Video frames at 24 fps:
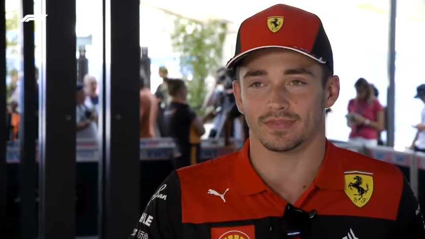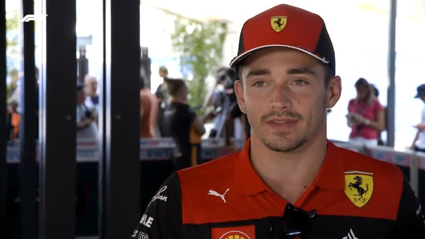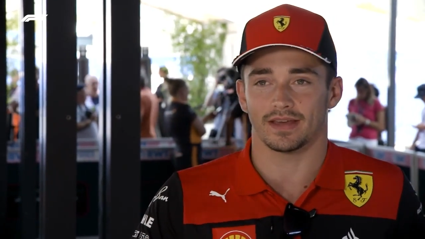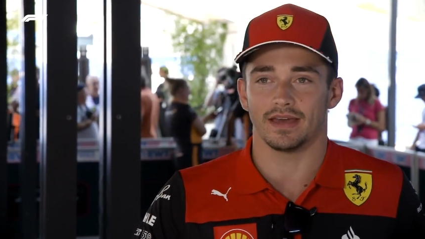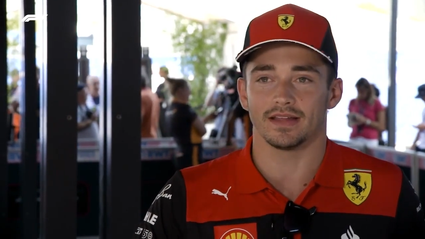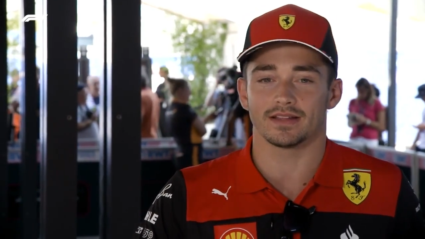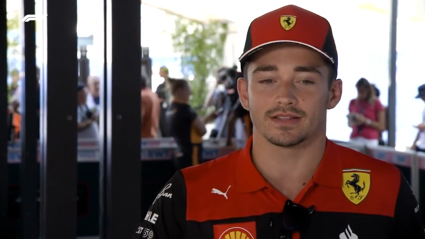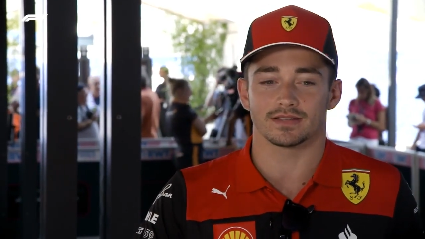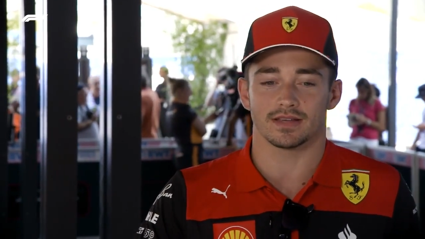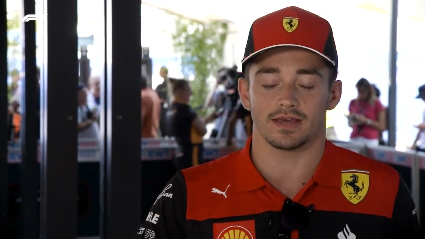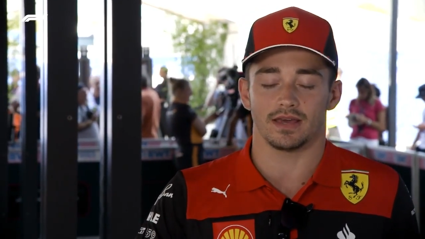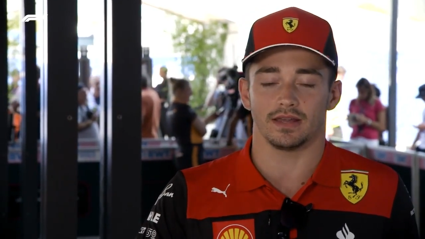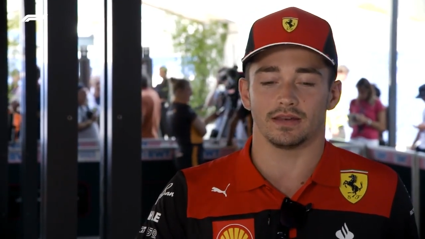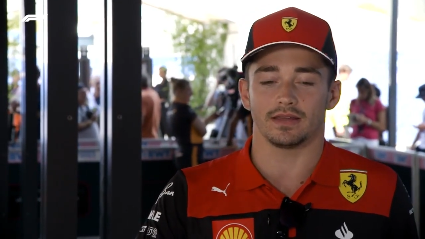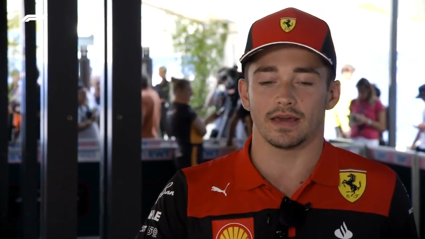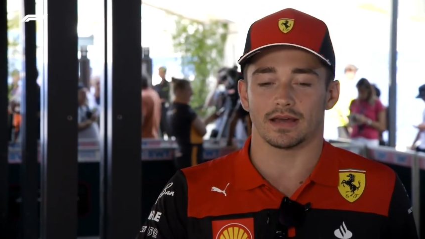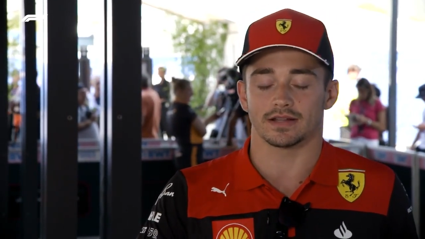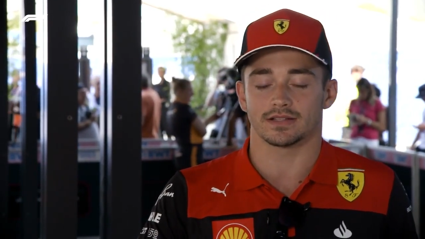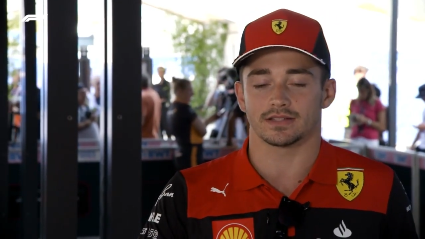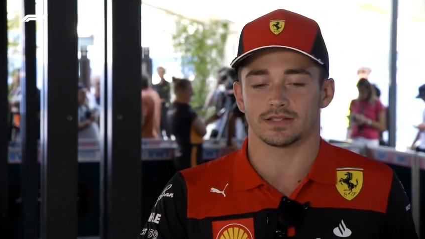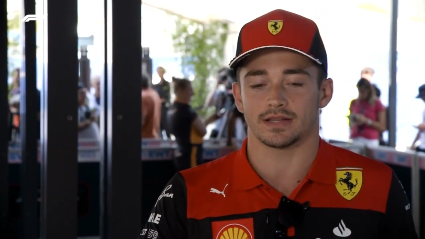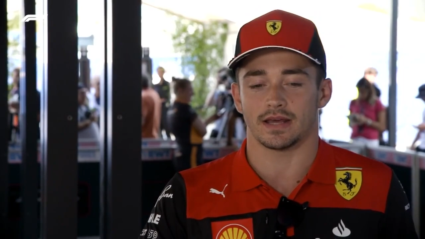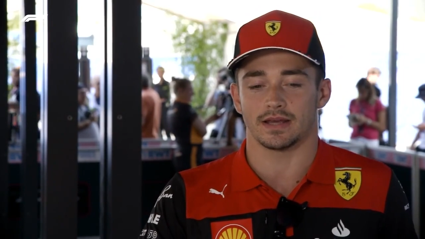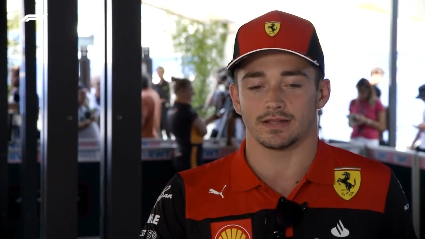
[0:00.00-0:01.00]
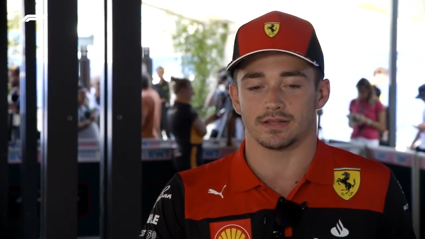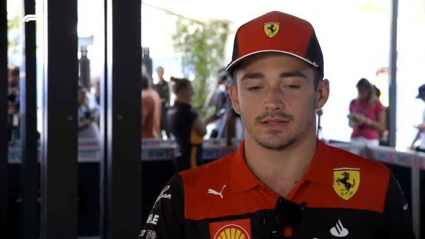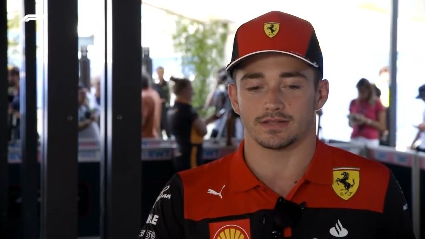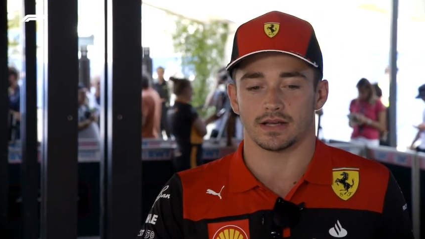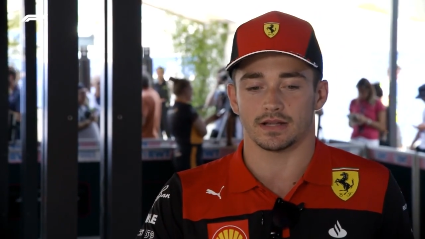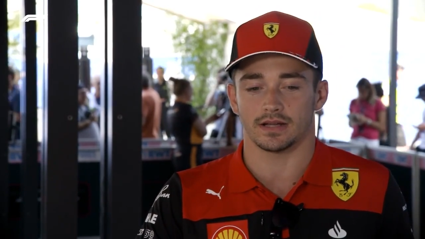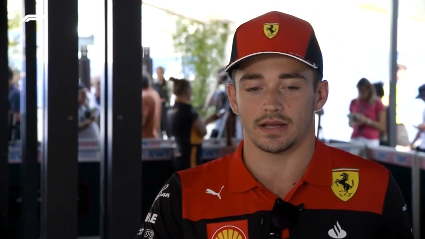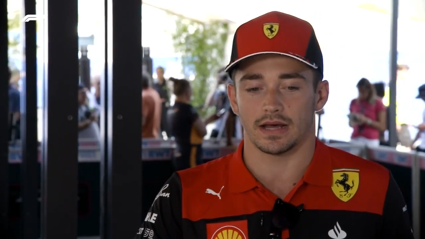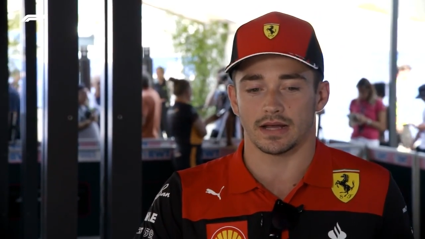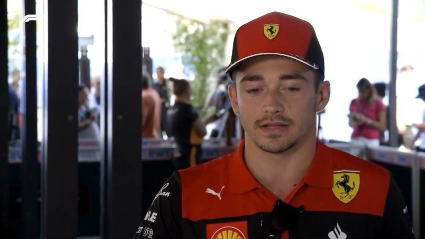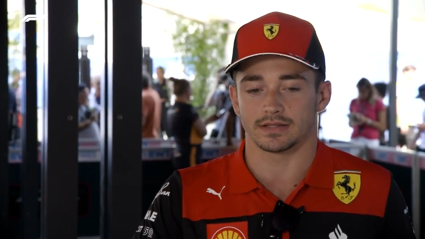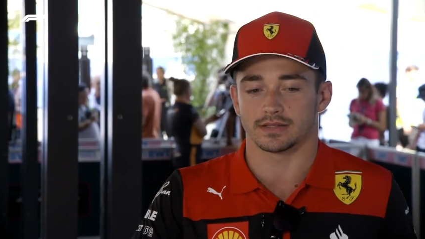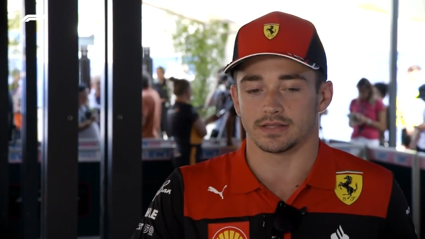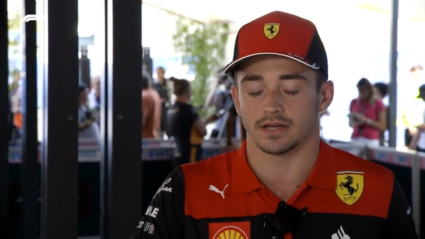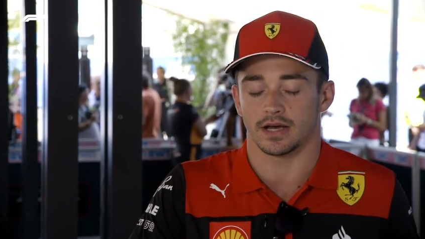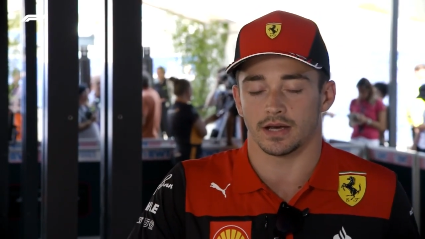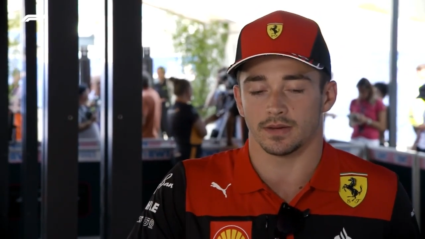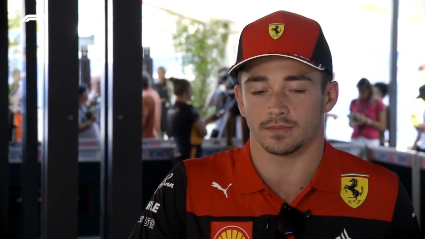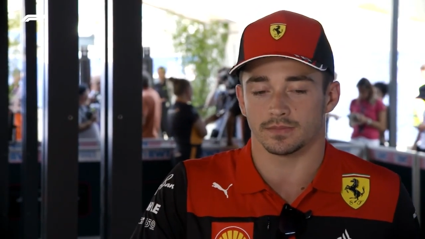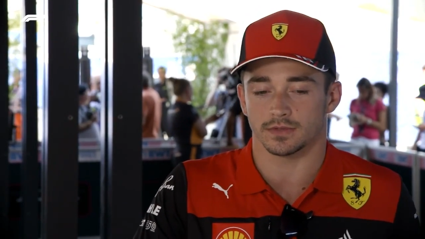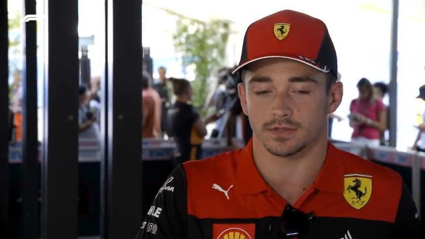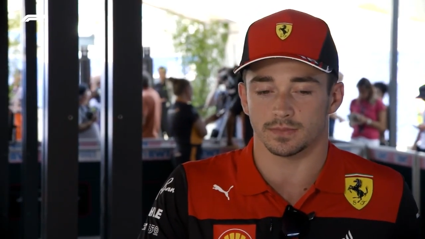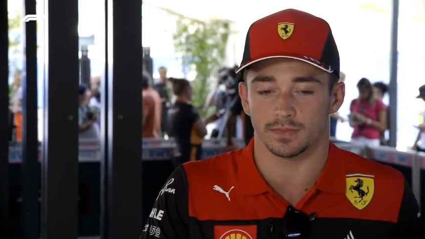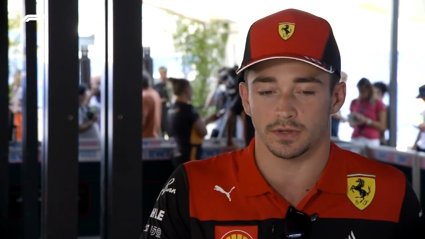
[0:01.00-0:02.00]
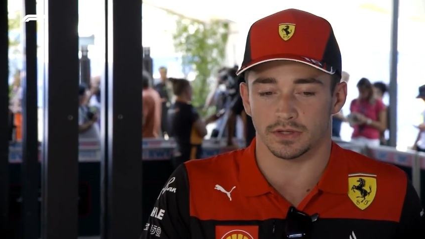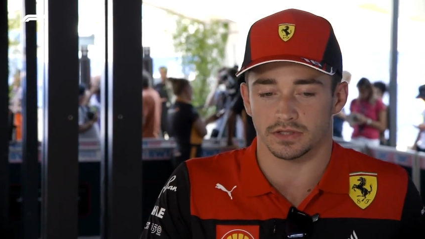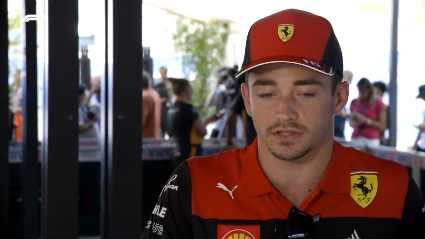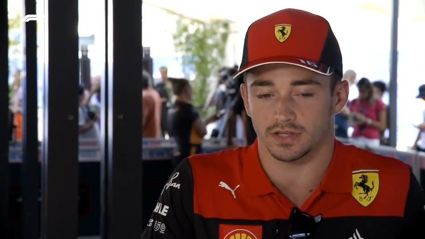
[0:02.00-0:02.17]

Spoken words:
it gets tense at times.